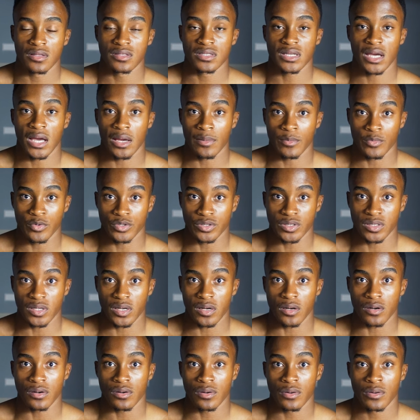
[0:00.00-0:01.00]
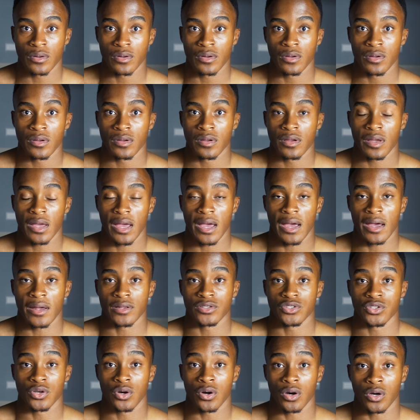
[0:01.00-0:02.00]
Time will tell,
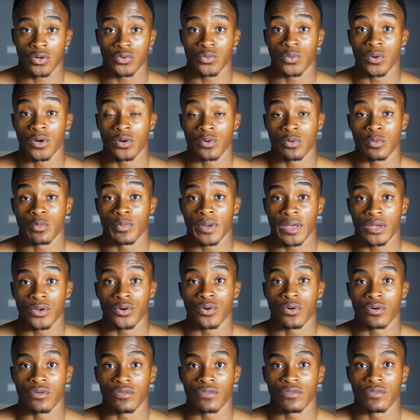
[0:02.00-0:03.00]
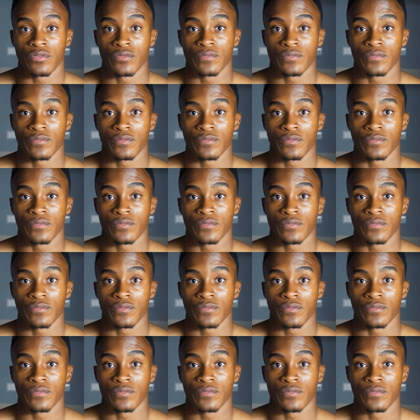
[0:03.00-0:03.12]
and your hard work will pay off.